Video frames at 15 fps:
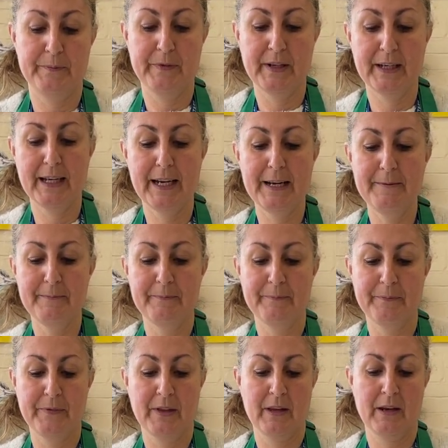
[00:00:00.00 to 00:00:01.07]
Okay?
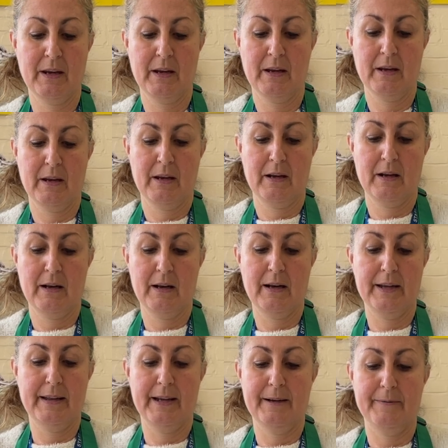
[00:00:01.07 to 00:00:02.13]

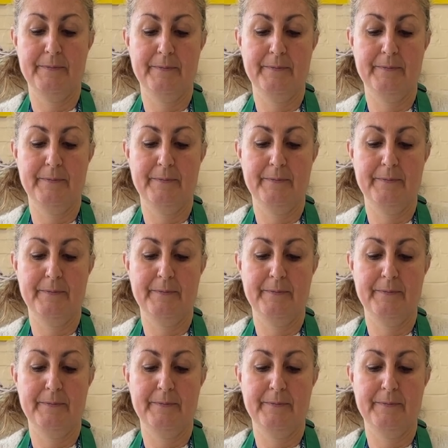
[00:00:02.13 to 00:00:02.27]
Like that.